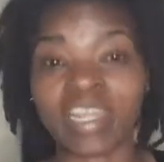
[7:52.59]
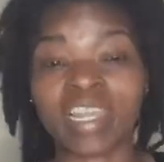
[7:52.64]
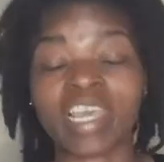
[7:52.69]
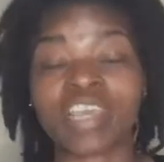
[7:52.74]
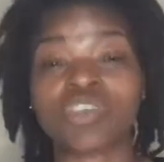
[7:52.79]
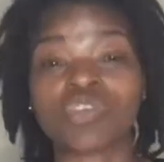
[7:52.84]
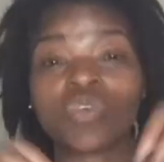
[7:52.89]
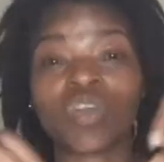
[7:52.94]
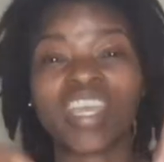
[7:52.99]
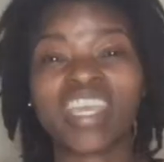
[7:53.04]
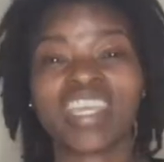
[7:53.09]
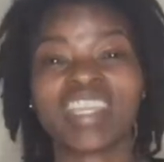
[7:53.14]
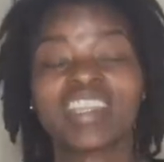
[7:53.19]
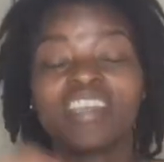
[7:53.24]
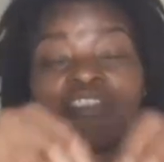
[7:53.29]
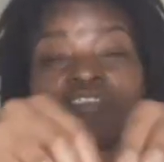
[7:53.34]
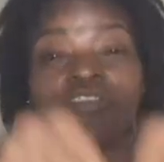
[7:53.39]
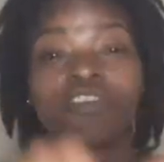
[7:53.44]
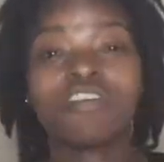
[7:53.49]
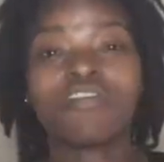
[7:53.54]
Like, you are in
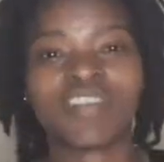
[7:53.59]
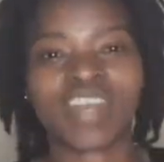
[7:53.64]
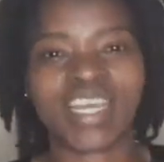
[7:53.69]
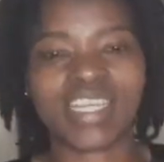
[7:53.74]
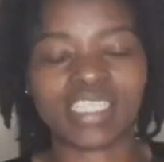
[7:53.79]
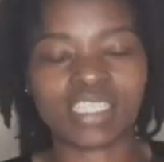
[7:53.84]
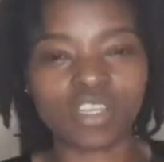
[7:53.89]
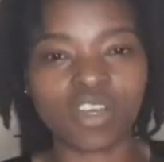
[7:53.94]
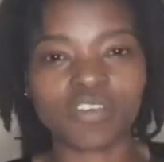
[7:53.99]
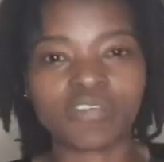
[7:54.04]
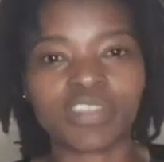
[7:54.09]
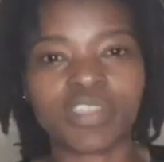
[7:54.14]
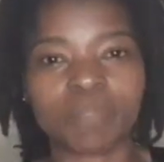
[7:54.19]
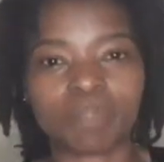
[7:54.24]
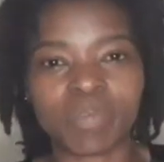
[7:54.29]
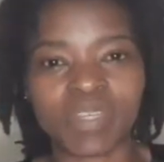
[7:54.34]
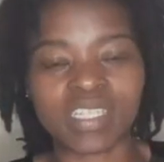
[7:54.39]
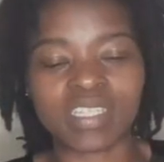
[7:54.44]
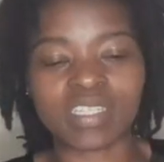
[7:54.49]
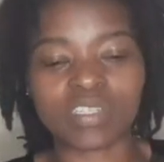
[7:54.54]
the forefront of the
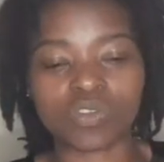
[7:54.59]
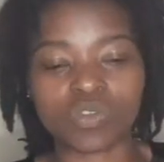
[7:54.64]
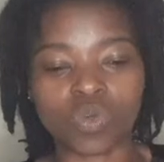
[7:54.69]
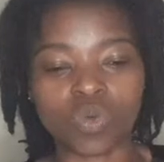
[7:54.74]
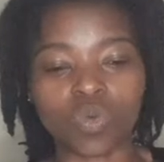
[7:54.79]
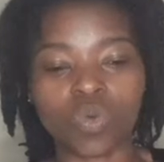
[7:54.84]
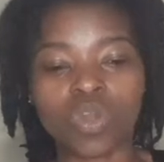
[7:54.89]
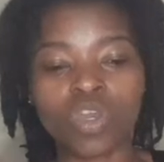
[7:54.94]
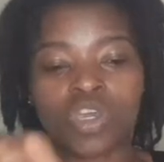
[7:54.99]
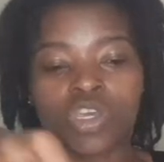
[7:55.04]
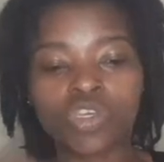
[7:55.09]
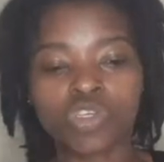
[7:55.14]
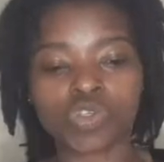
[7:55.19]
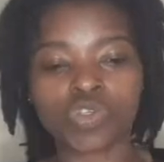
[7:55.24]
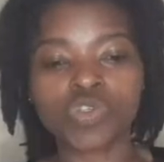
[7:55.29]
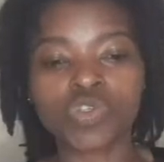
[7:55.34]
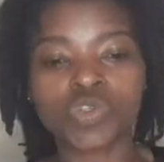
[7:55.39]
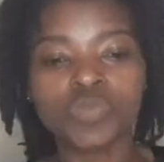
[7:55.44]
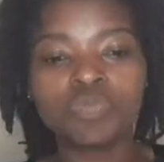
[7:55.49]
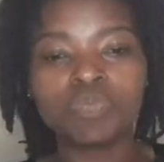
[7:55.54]
business. So you
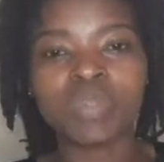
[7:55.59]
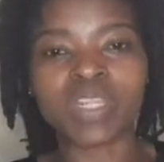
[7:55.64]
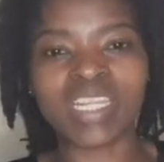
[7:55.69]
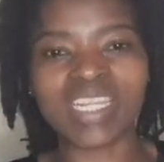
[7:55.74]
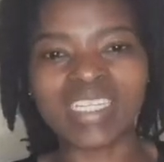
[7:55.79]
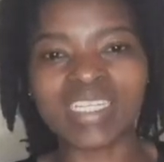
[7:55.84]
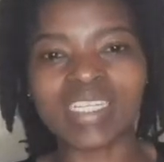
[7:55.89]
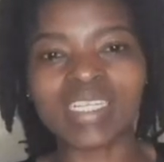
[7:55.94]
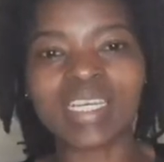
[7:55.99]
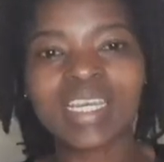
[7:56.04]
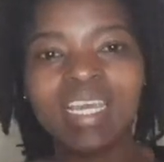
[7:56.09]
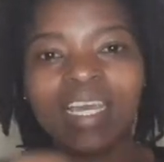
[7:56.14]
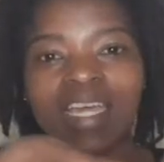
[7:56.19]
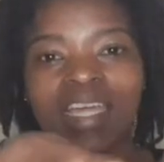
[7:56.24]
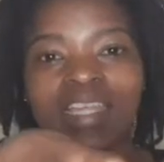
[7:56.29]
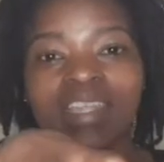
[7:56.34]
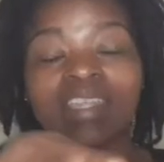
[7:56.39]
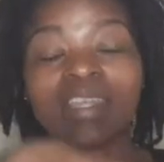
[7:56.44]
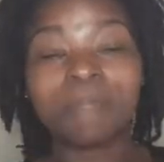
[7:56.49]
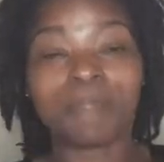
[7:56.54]
should be leading
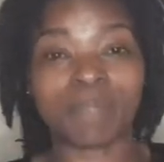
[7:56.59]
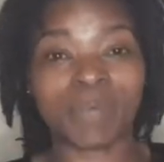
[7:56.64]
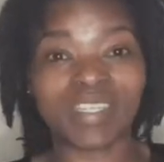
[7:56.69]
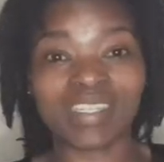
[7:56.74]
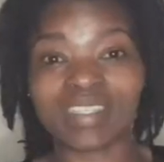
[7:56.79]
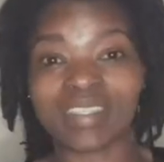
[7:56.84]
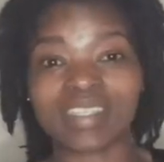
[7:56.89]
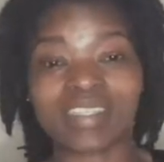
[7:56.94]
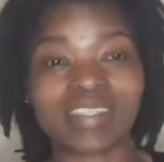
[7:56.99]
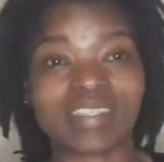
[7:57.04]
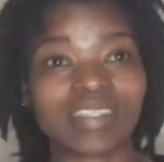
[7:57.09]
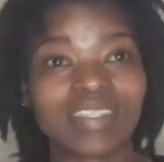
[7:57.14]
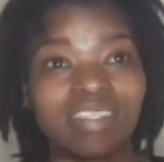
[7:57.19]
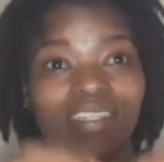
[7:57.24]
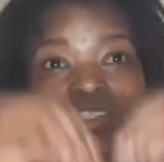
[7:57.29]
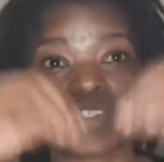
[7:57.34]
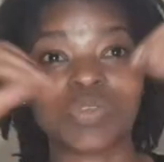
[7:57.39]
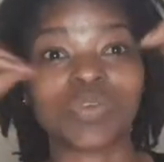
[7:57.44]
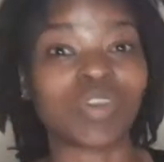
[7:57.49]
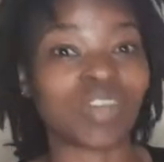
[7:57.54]
the business
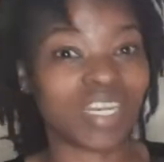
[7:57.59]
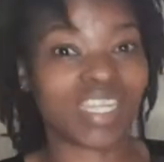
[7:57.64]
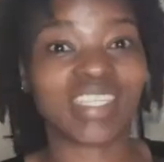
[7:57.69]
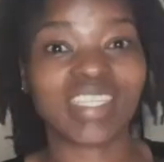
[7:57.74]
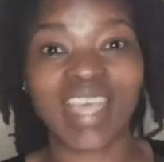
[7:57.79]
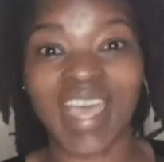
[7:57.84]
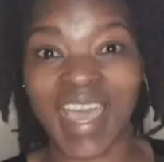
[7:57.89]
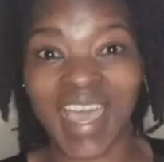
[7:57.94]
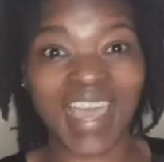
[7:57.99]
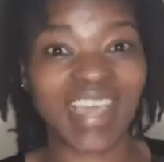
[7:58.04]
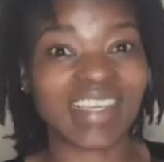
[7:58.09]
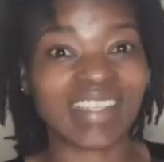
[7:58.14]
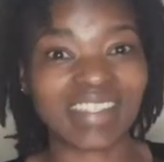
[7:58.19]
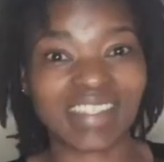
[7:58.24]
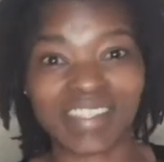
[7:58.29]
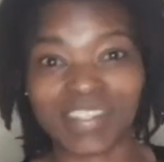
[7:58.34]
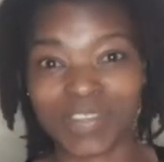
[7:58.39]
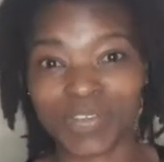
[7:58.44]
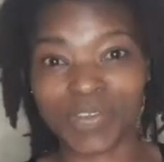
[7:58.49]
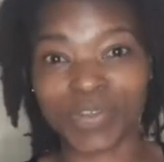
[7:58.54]
to greater
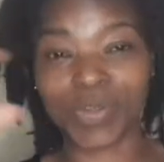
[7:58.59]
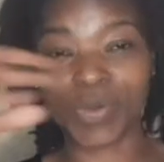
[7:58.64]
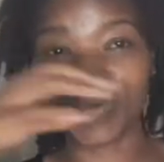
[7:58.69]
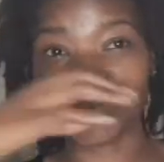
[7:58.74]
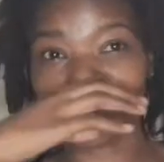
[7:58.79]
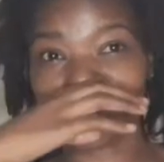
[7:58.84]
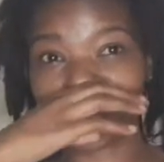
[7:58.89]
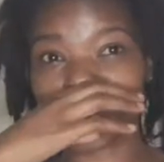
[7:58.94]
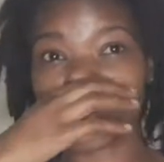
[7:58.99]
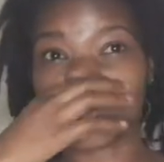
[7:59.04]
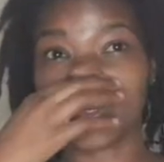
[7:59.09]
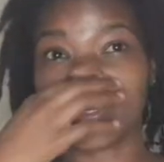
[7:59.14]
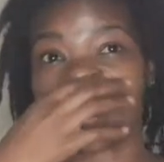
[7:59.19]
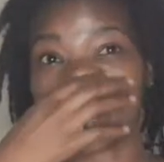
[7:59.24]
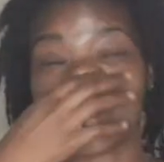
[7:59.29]
heights. So